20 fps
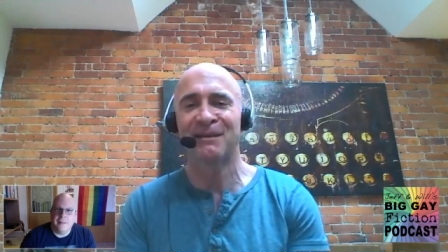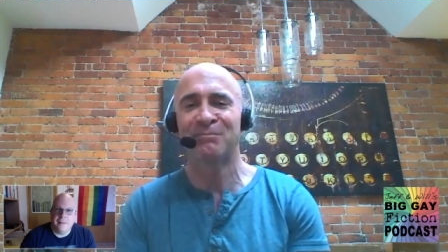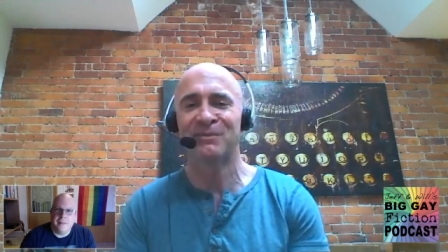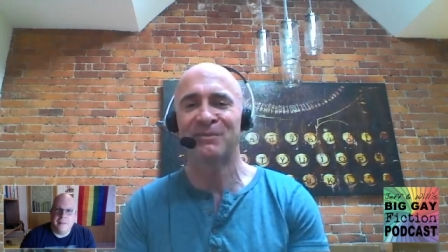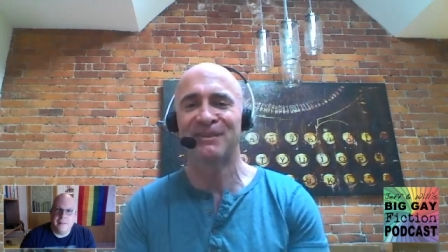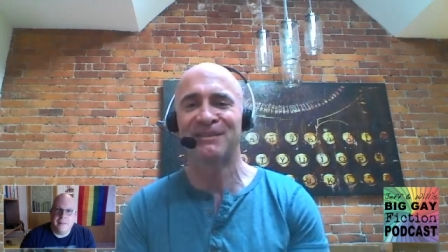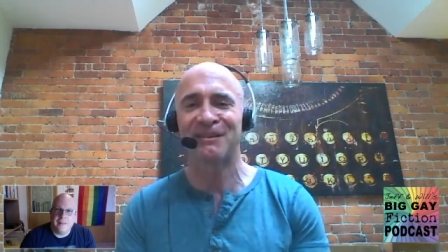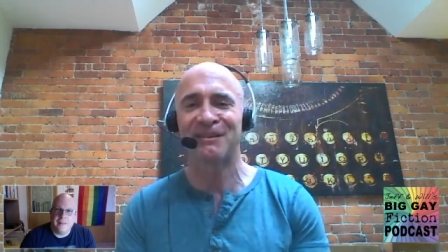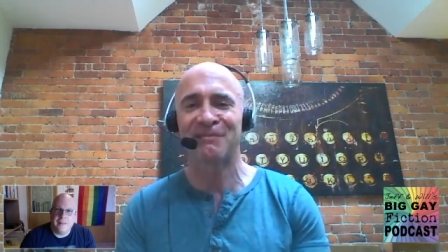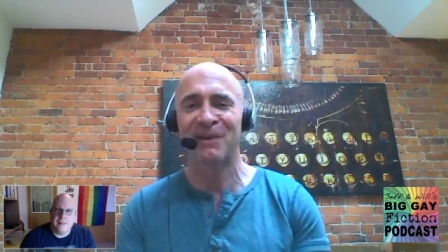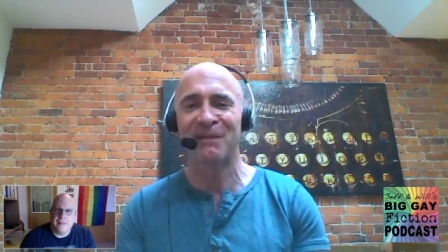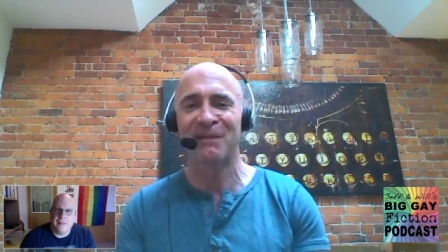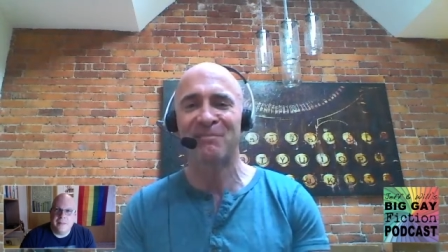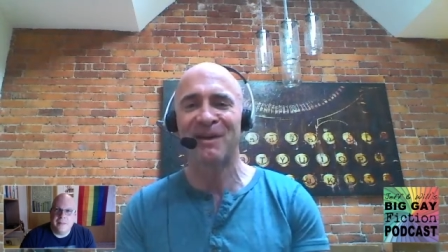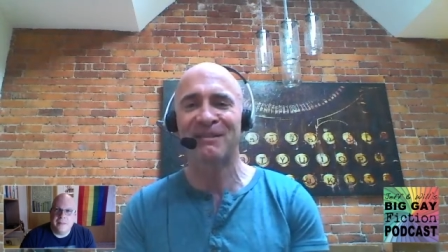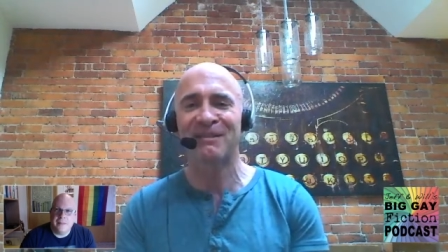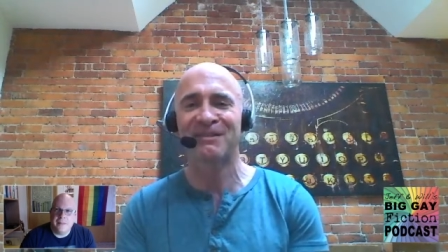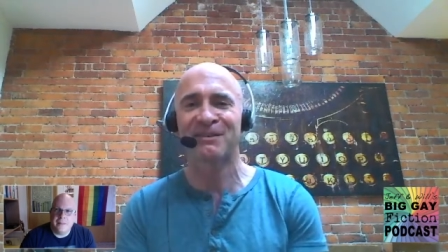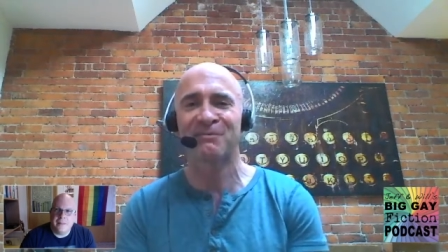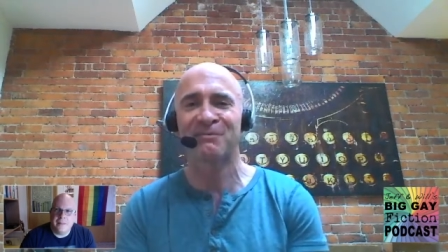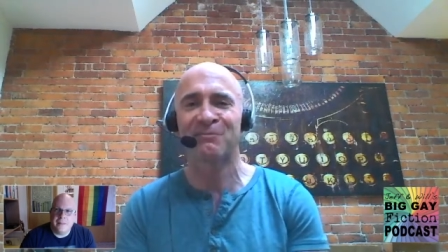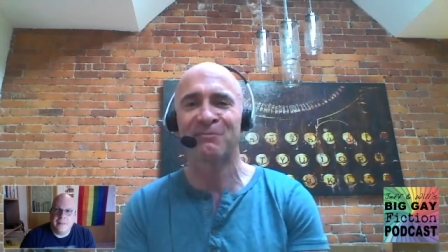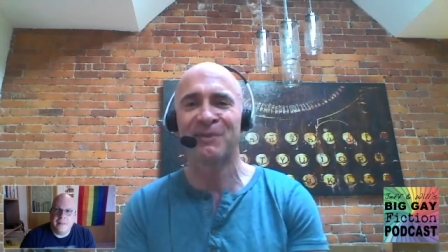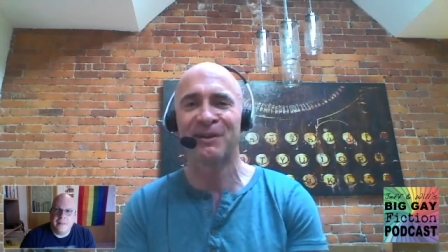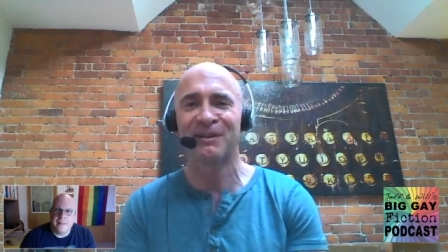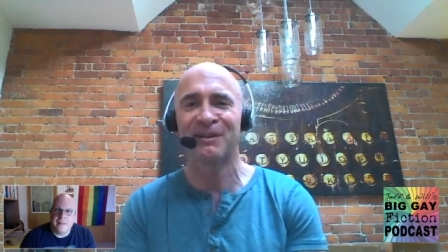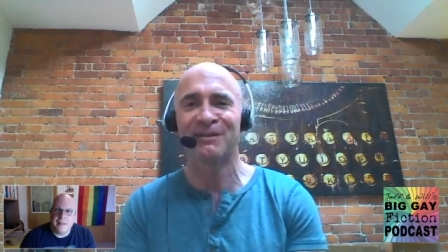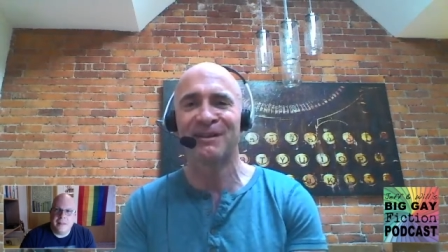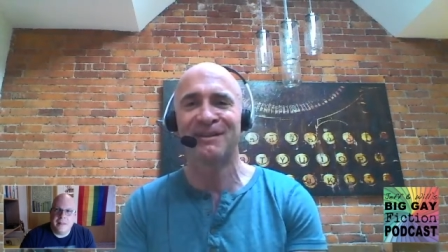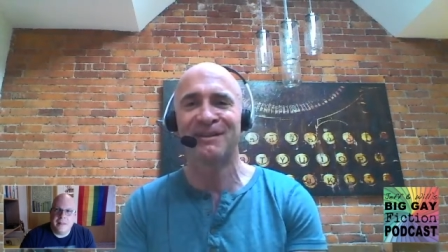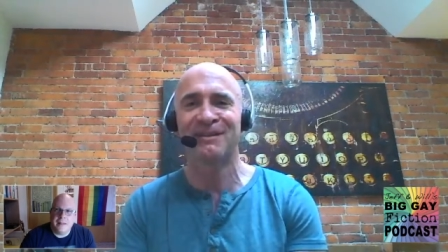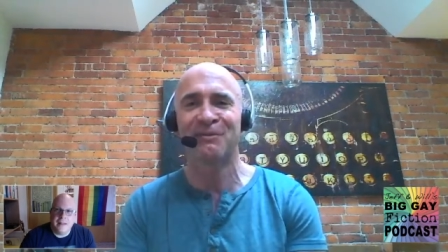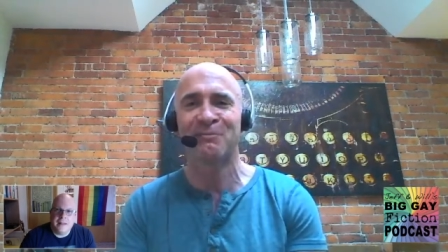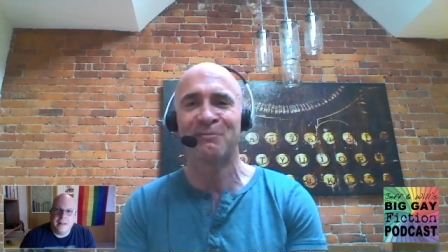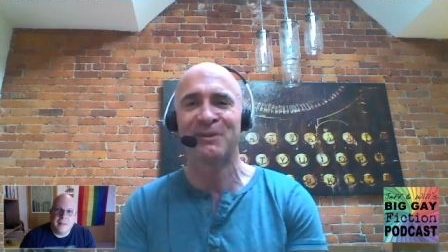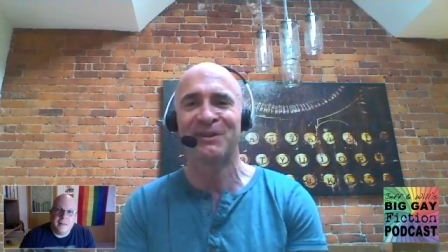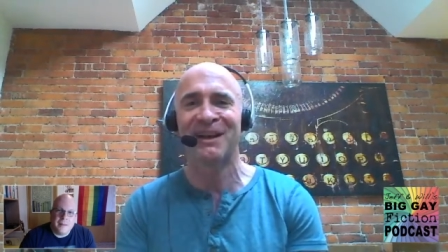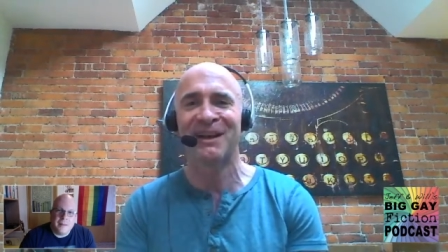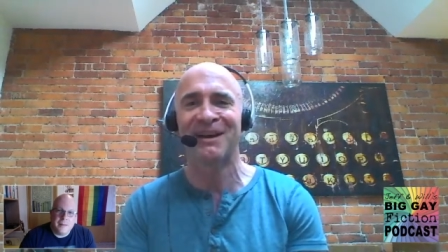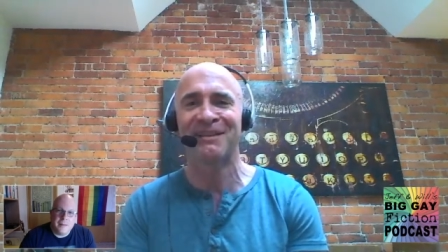please give my best to Will, and
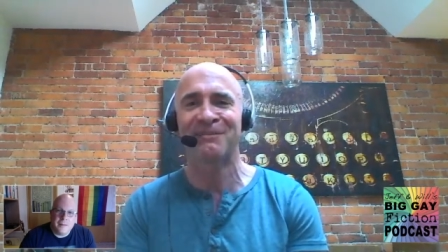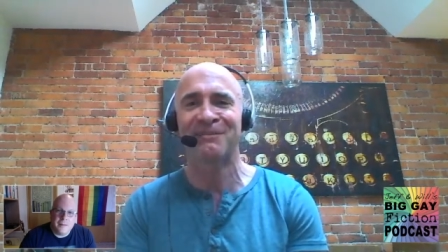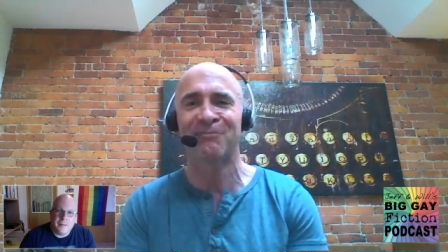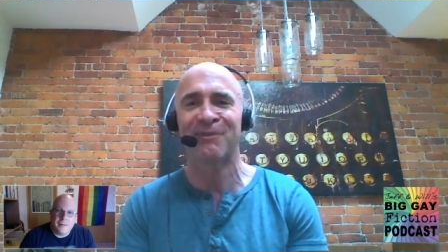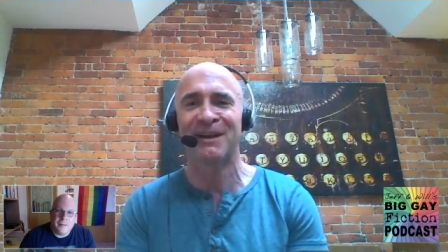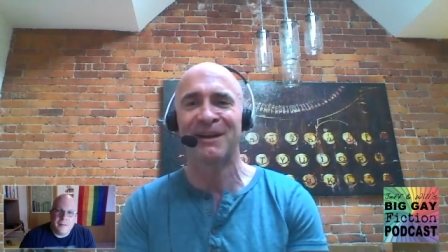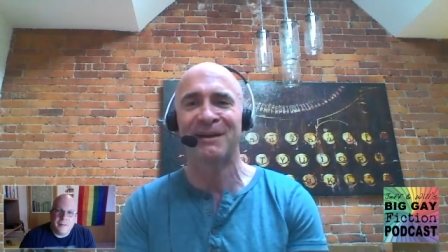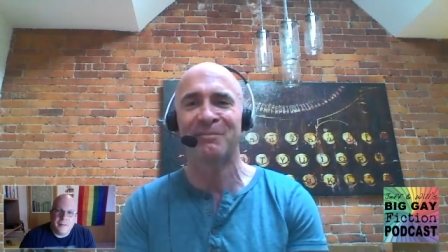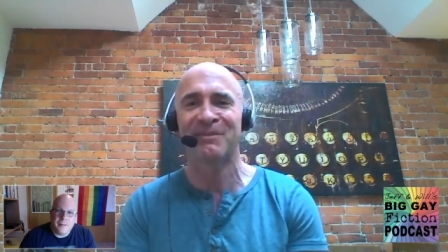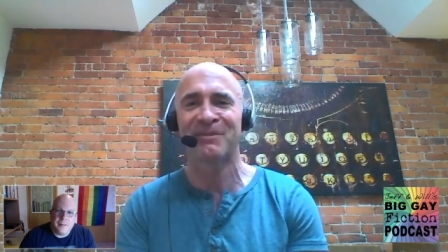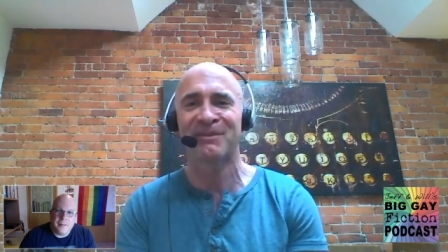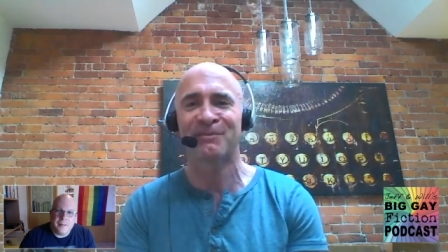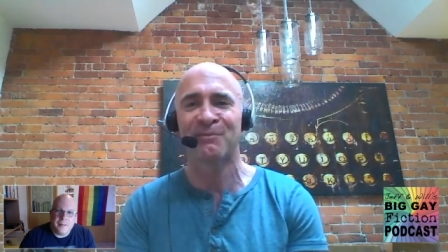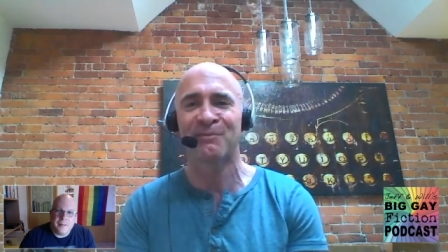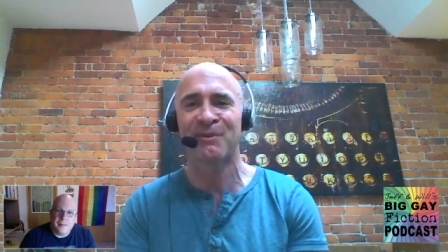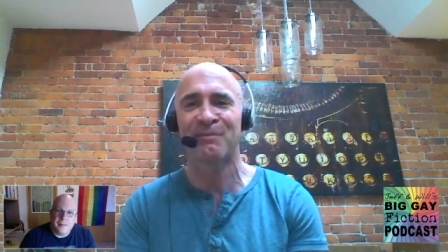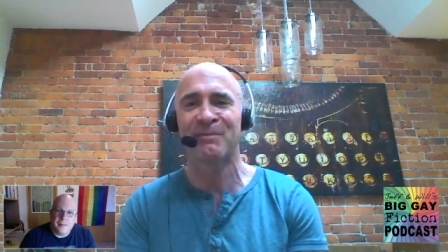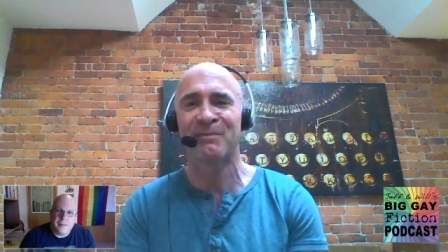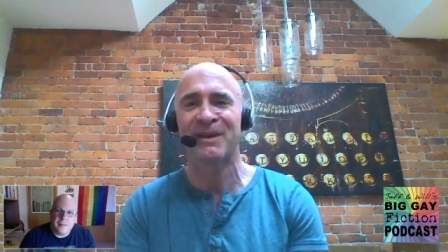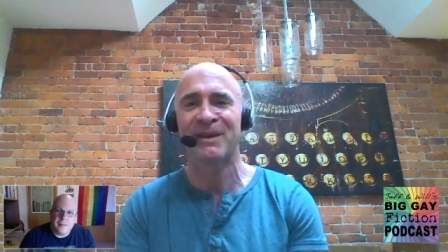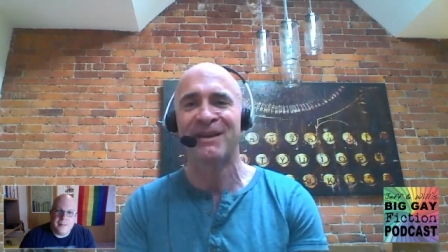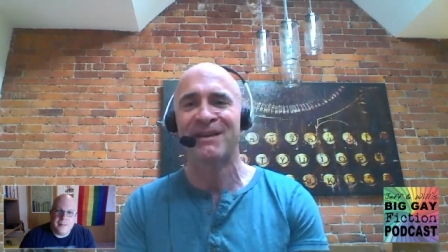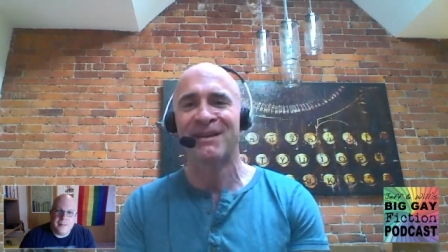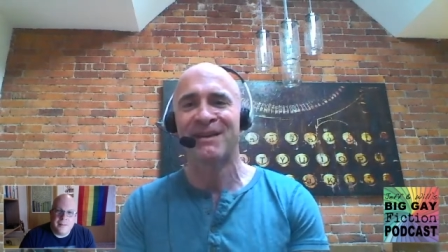hope you guys ride up a storm.